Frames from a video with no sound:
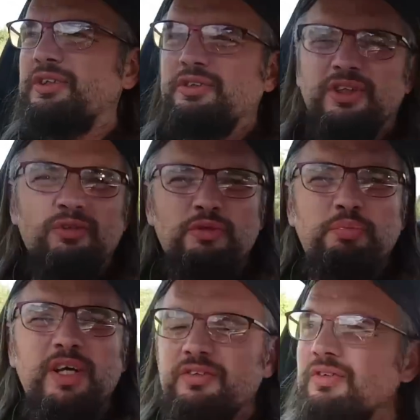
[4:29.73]
100 times
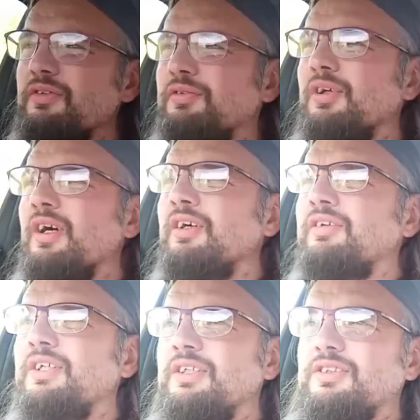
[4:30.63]
better than a
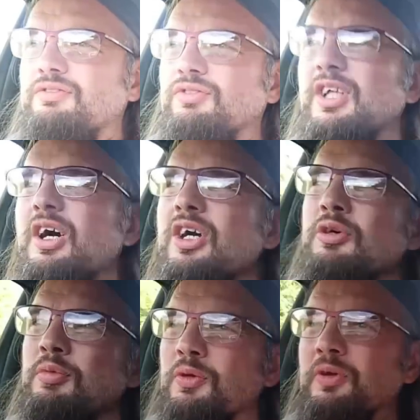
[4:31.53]
Ferrari. It's
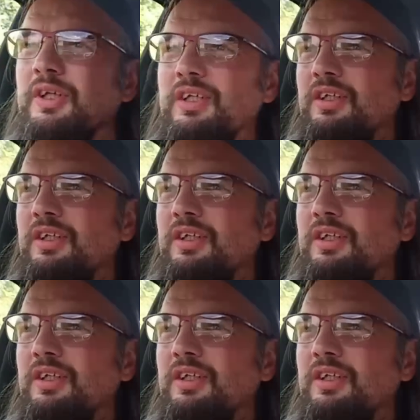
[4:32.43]
reliable.